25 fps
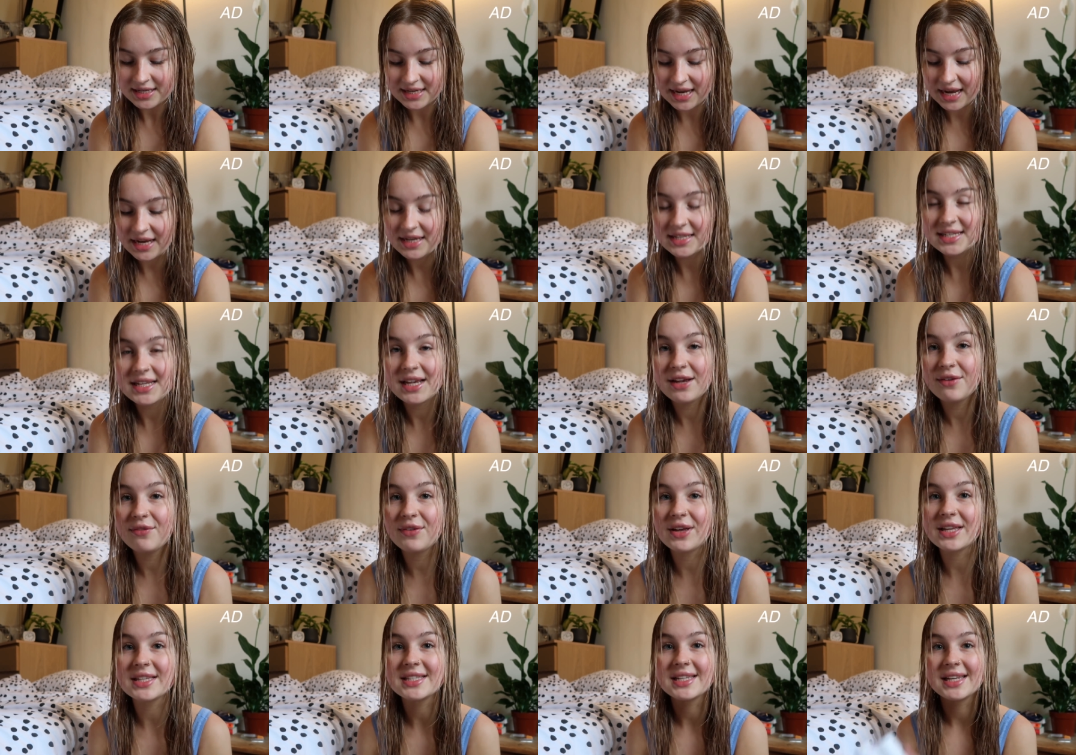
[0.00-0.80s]

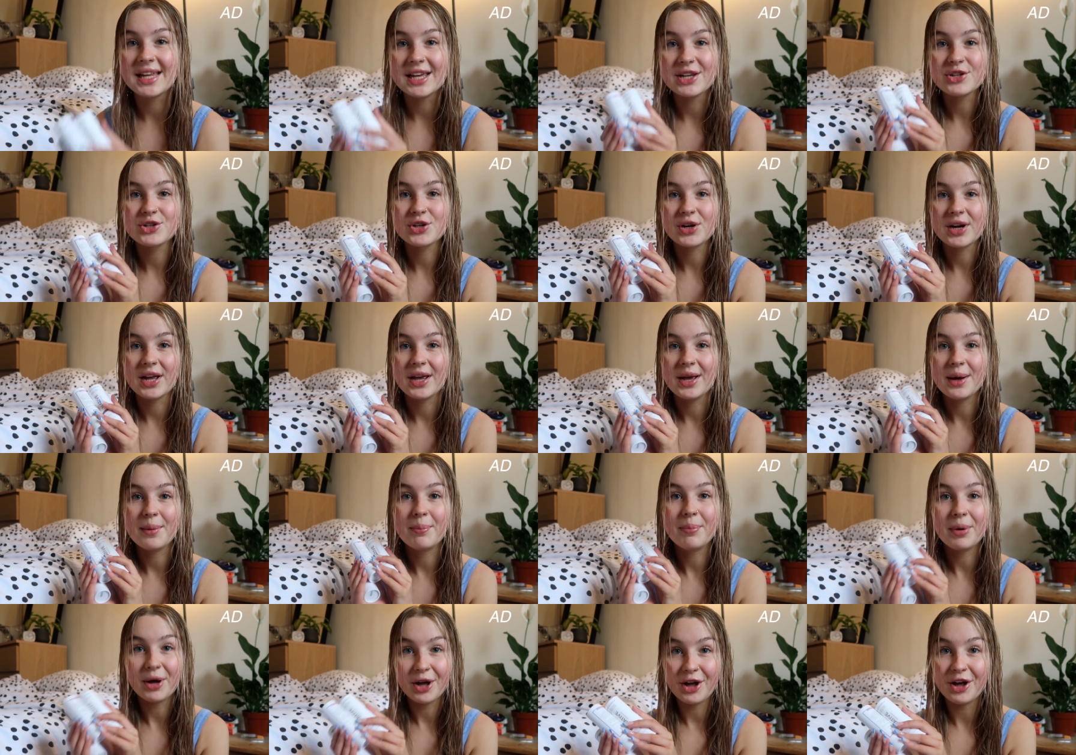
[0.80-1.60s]
Native is literally
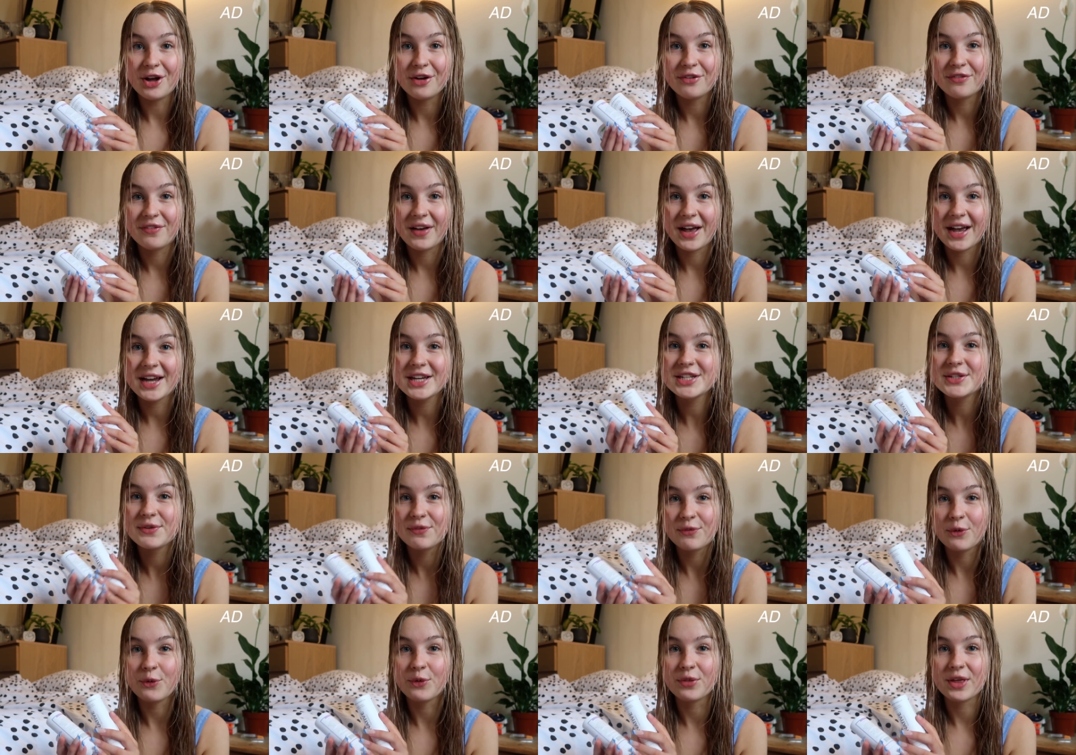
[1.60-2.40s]

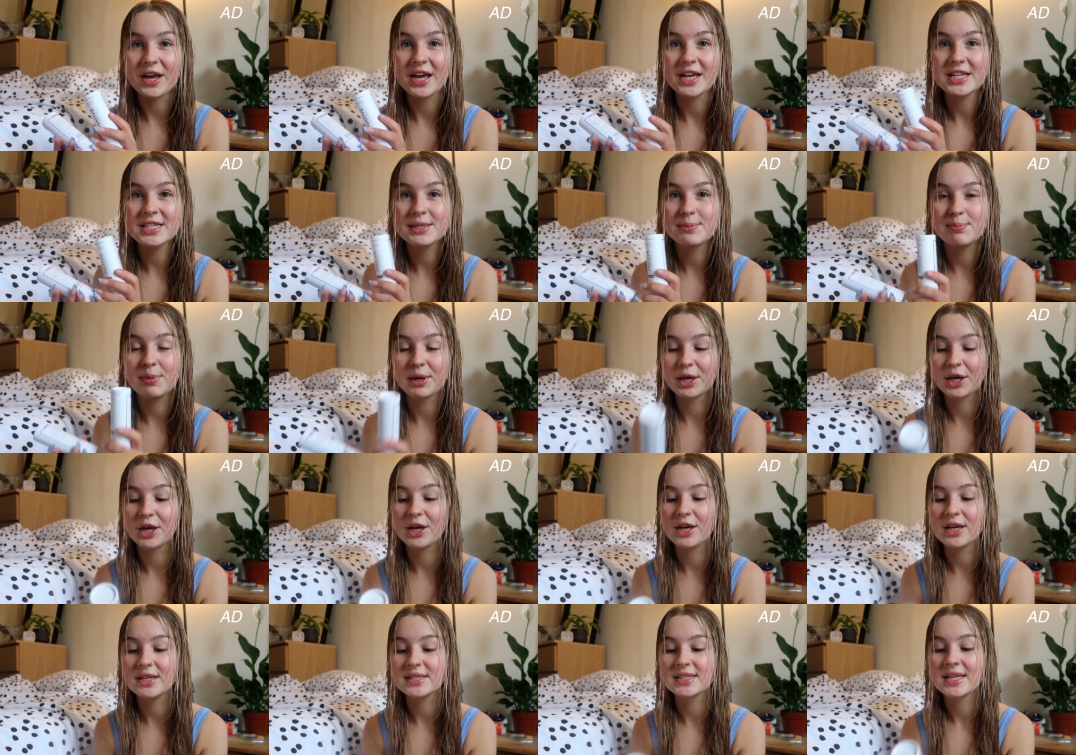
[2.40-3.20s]
perfect for this
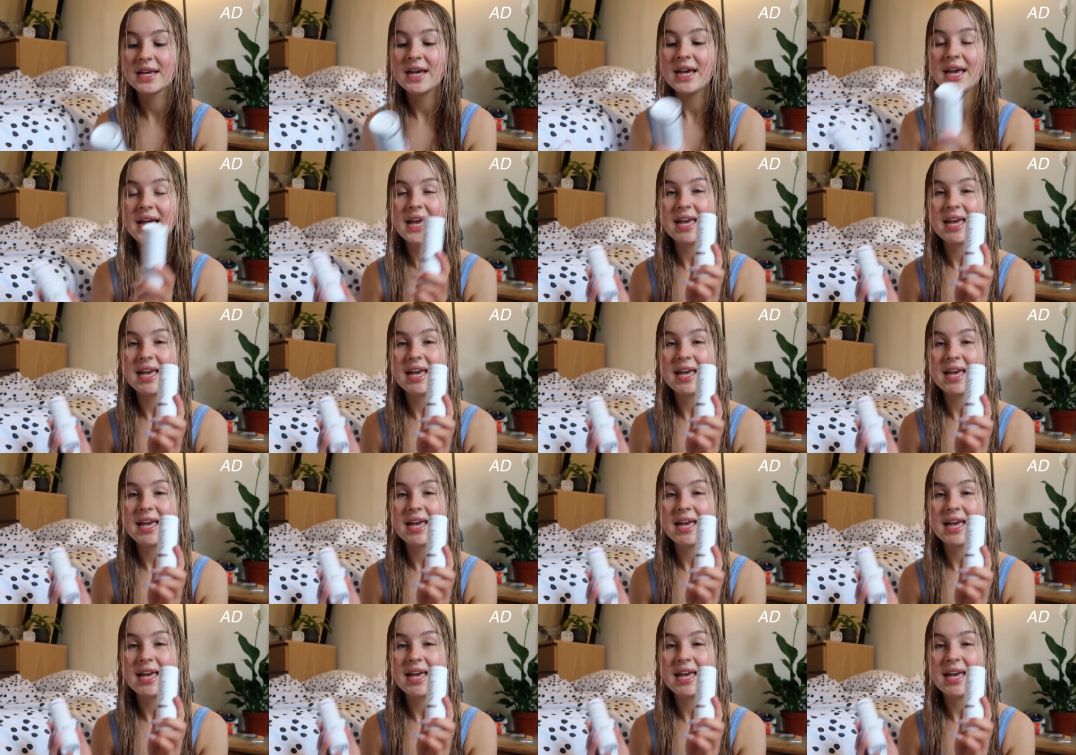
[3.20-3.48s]
because